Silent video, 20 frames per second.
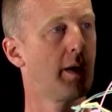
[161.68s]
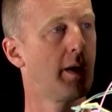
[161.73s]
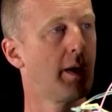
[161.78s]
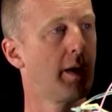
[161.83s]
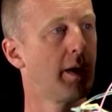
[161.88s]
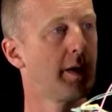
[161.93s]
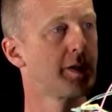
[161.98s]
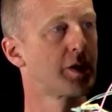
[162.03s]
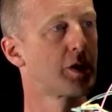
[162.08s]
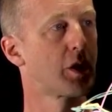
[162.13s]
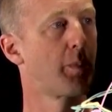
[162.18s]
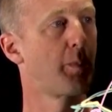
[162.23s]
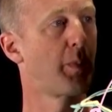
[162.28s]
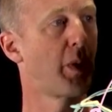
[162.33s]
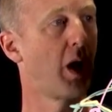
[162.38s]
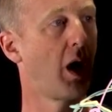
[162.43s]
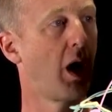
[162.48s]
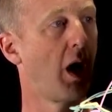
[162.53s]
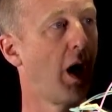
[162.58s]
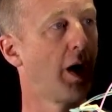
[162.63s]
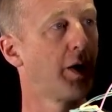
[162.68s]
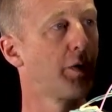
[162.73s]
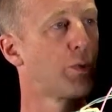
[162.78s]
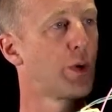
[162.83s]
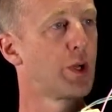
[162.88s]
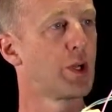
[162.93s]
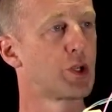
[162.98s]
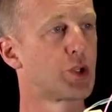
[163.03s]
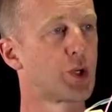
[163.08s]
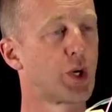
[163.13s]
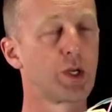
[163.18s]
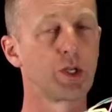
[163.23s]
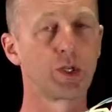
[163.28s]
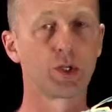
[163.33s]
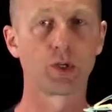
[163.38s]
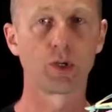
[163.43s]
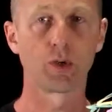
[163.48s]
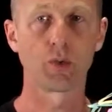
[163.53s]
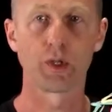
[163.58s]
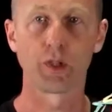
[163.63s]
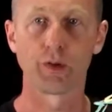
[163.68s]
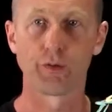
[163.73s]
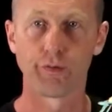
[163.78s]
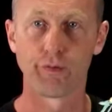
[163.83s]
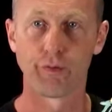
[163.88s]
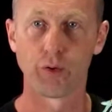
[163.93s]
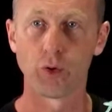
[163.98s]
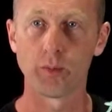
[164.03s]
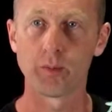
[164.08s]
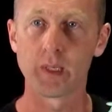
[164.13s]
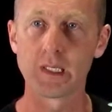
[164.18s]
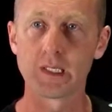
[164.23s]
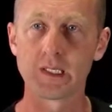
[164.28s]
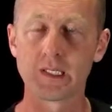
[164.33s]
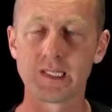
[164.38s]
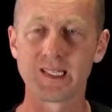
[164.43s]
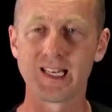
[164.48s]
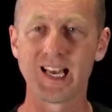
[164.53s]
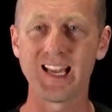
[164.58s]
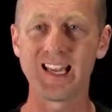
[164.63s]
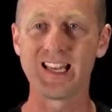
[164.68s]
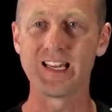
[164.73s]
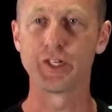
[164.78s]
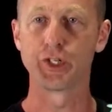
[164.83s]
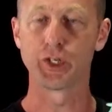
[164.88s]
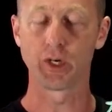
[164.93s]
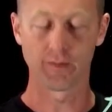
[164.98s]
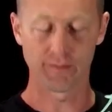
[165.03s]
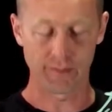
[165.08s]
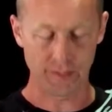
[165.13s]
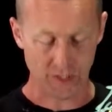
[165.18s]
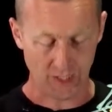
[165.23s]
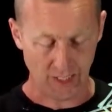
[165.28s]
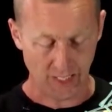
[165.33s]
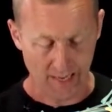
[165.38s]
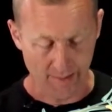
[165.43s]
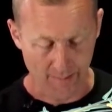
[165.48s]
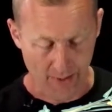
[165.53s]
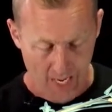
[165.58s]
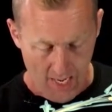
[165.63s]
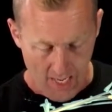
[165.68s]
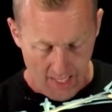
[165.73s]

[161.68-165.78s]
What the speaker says: And so part of what you're trying to do in the forming stage of a team